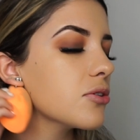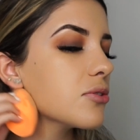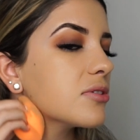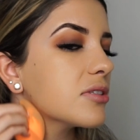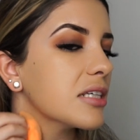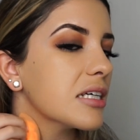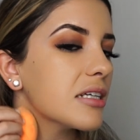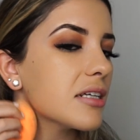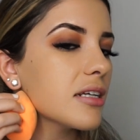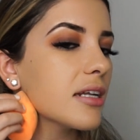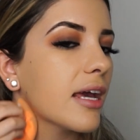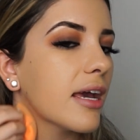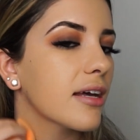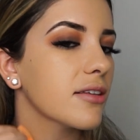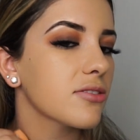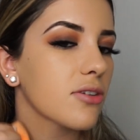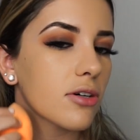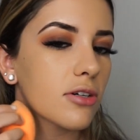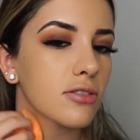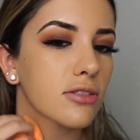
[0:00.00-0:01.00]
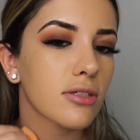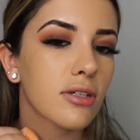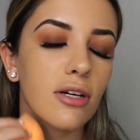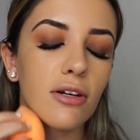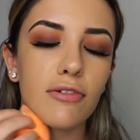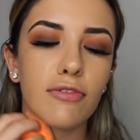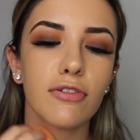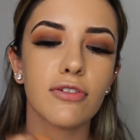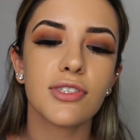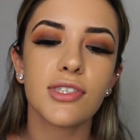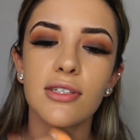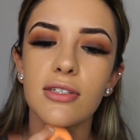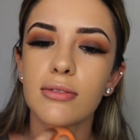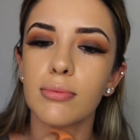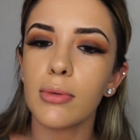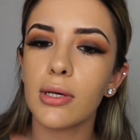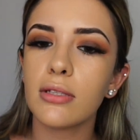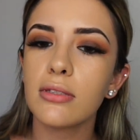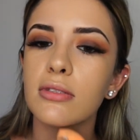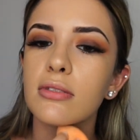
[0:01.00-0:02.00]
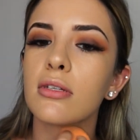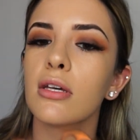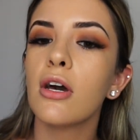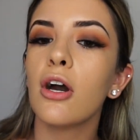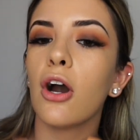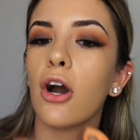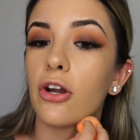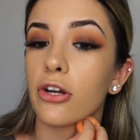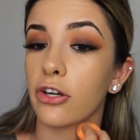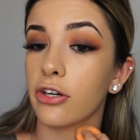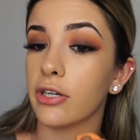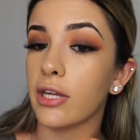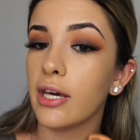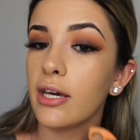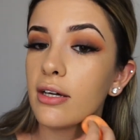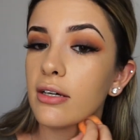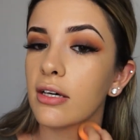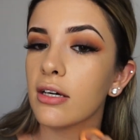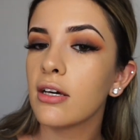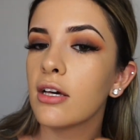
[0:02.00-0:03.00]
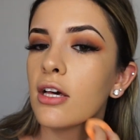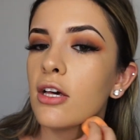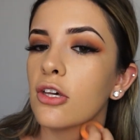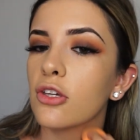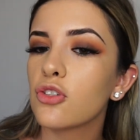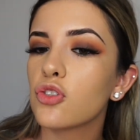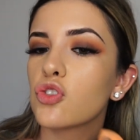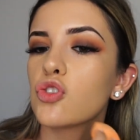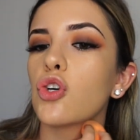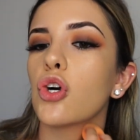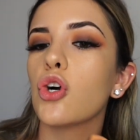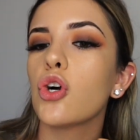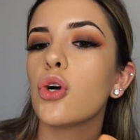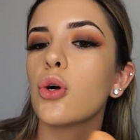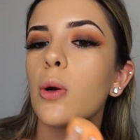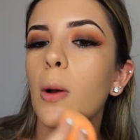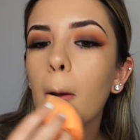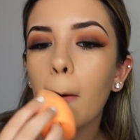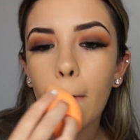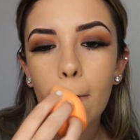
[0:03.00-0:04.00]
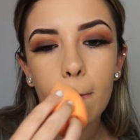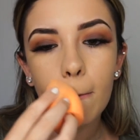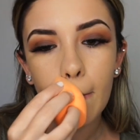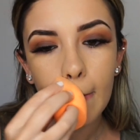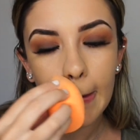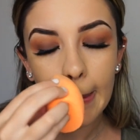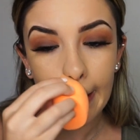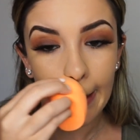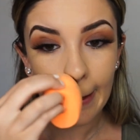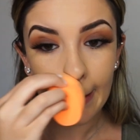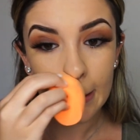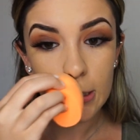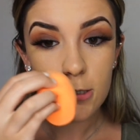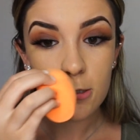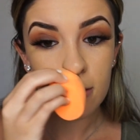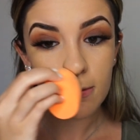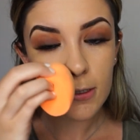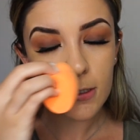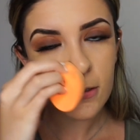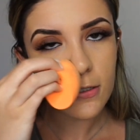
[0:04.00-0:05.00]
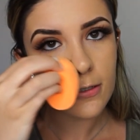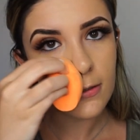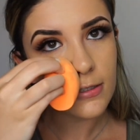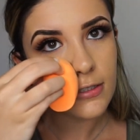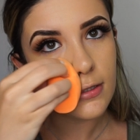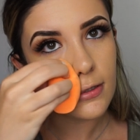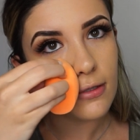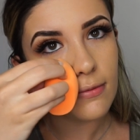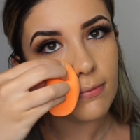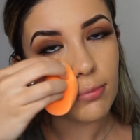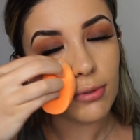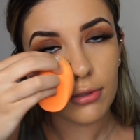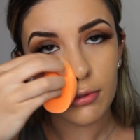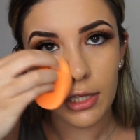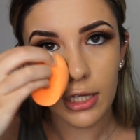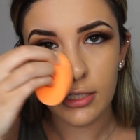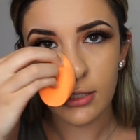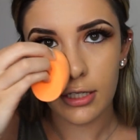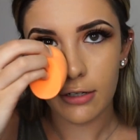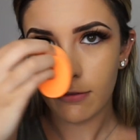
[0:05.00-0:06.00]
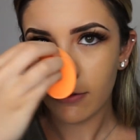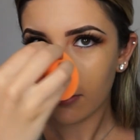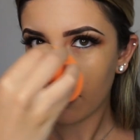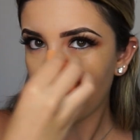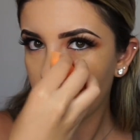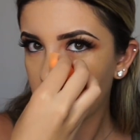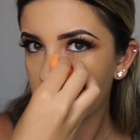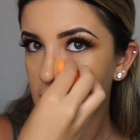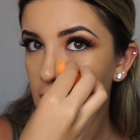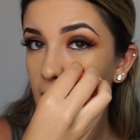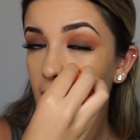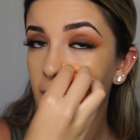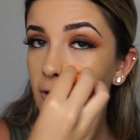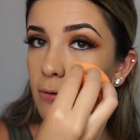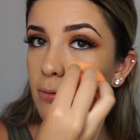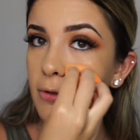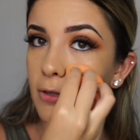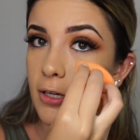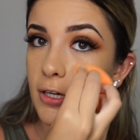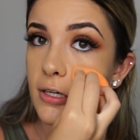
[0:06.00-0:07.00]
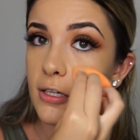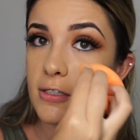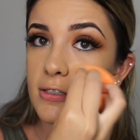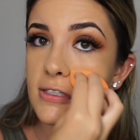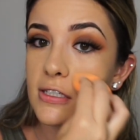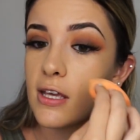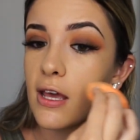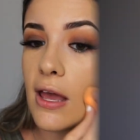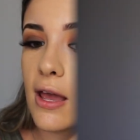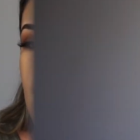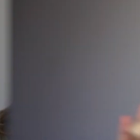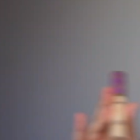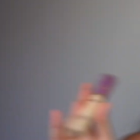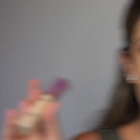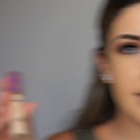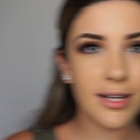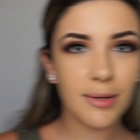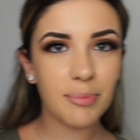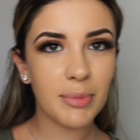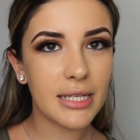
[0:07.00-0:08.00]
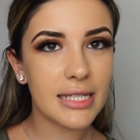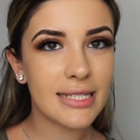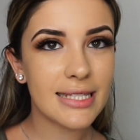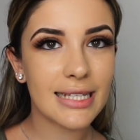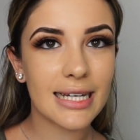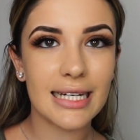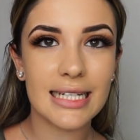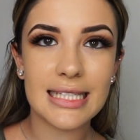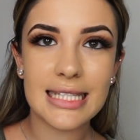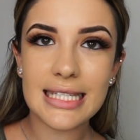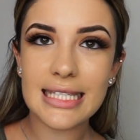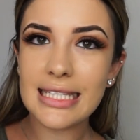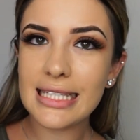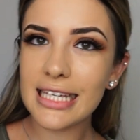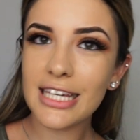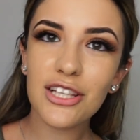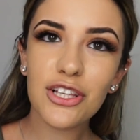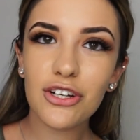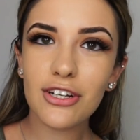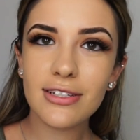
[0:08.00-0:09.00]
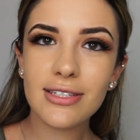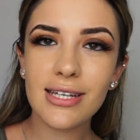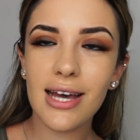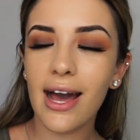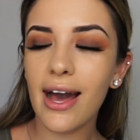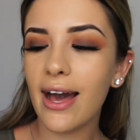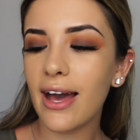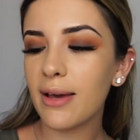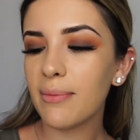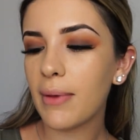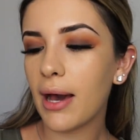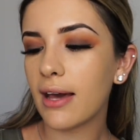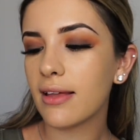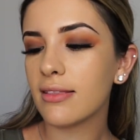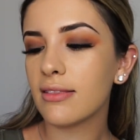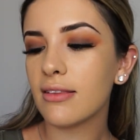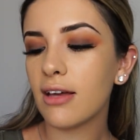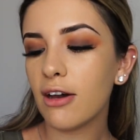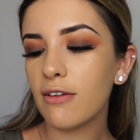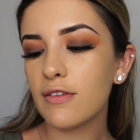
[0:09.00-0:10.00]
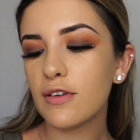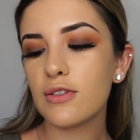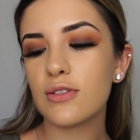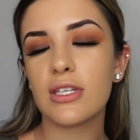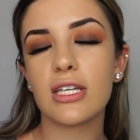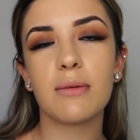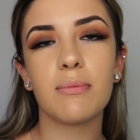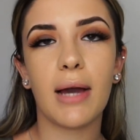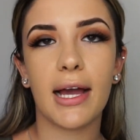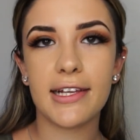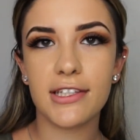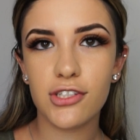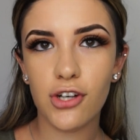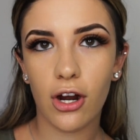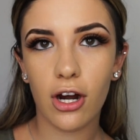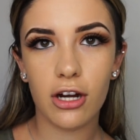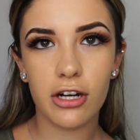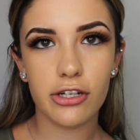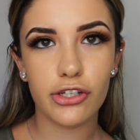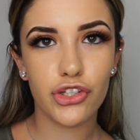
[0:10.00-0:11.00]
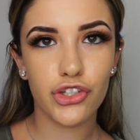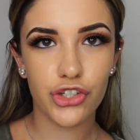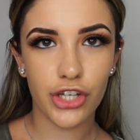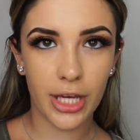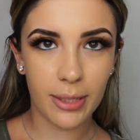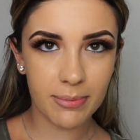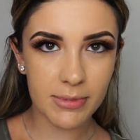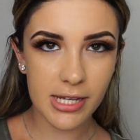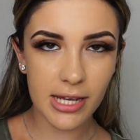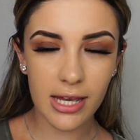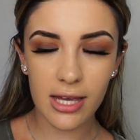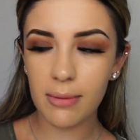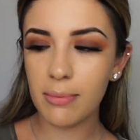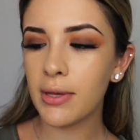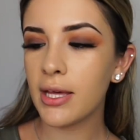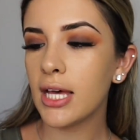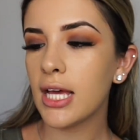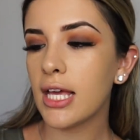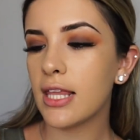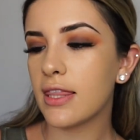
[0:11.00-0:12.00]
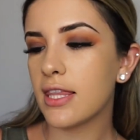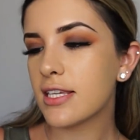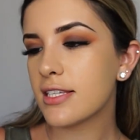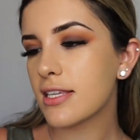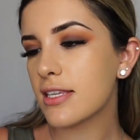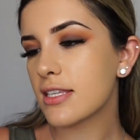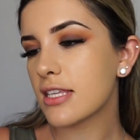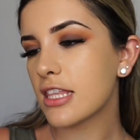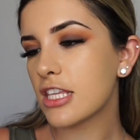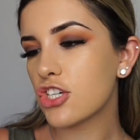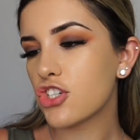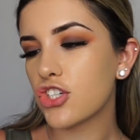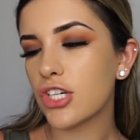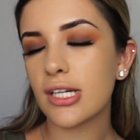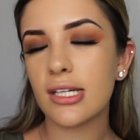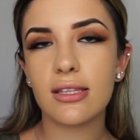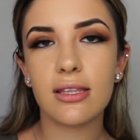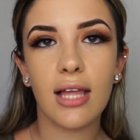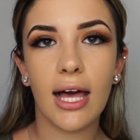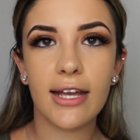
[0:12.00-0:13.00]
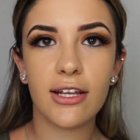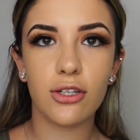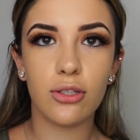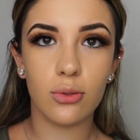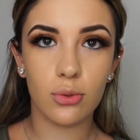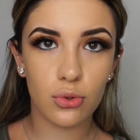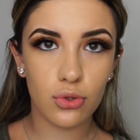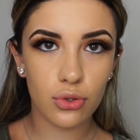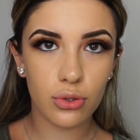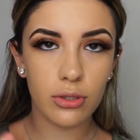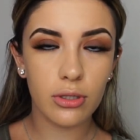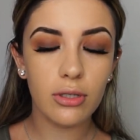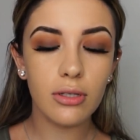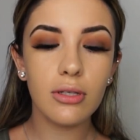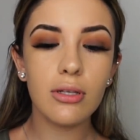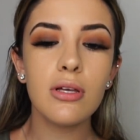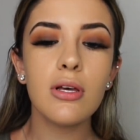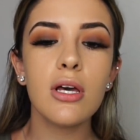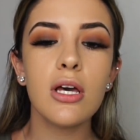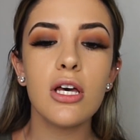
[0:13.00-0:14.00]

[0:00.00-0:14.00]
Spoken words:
you stayed in Antarctica for 6 months on your neck. So yeah, just make sure to blend everything together, please. Next up is concealer time. I love using my Tarte Shape Tape. This is in the shade Light Neutral.